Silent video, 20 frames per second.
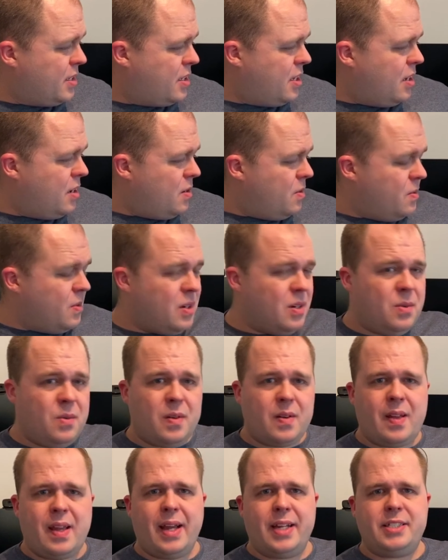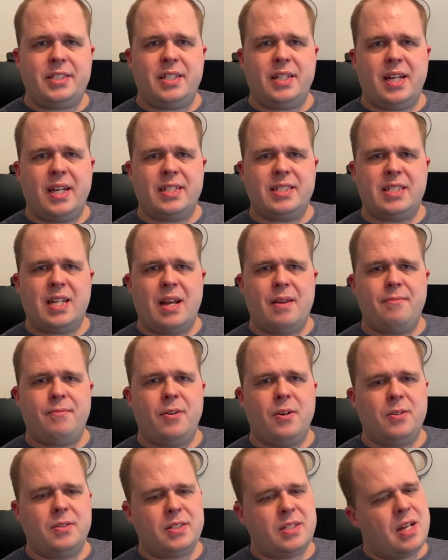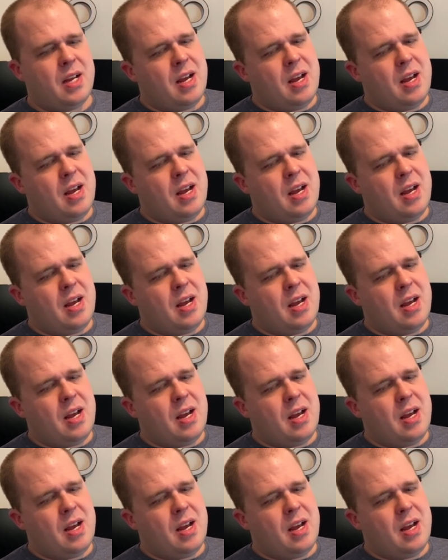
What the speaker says: so we'll catch you next time, folks.